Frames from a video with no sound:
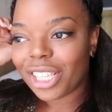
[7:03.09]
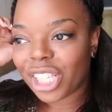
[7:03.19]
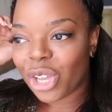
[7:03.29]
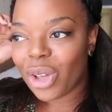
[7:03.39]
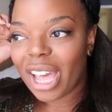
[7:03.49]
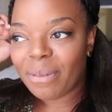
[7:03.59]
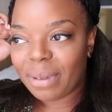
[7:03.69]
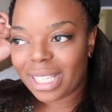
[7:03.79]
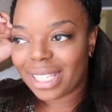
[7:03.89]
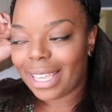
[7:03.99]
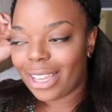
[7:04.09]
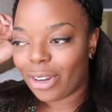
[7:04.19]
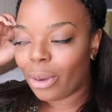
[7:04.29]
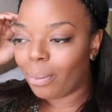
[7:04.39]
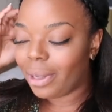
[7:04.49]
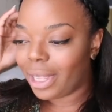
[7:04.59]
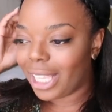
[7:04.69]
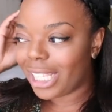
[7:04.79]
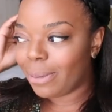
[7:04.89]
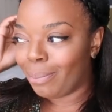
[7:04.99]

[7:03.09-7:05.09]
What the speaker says: So I've been sitting on this